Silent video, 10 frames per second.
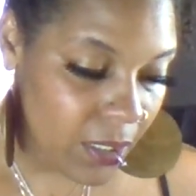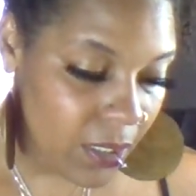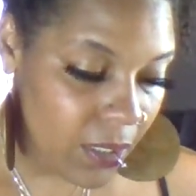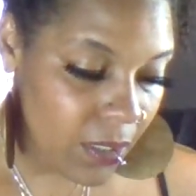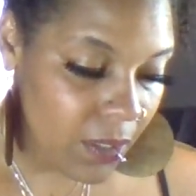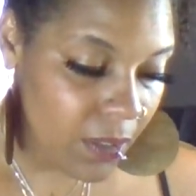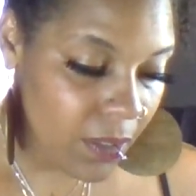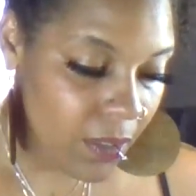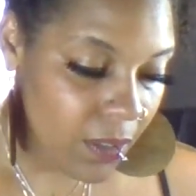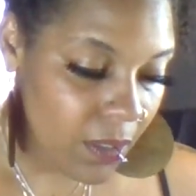
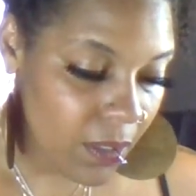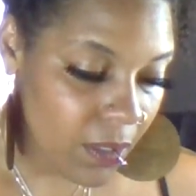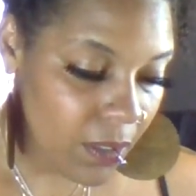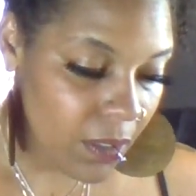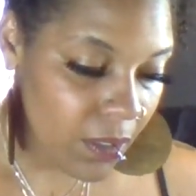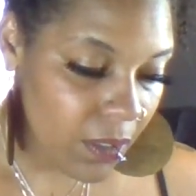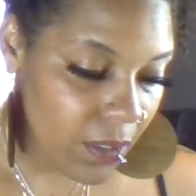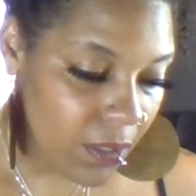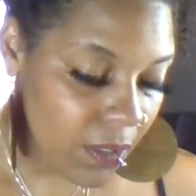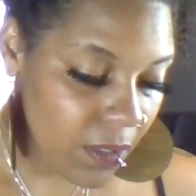
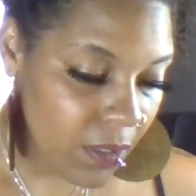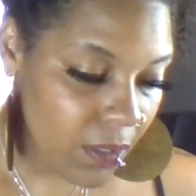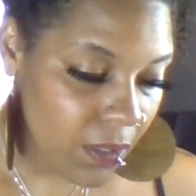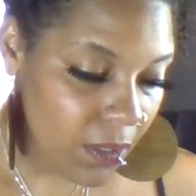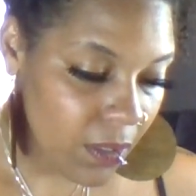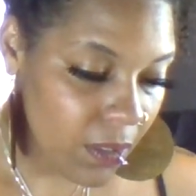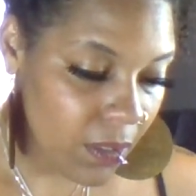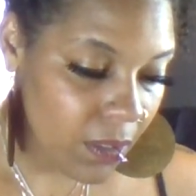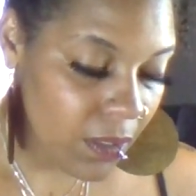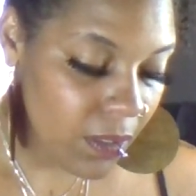
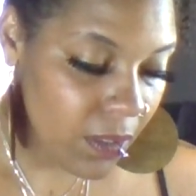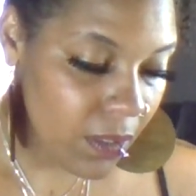(silence)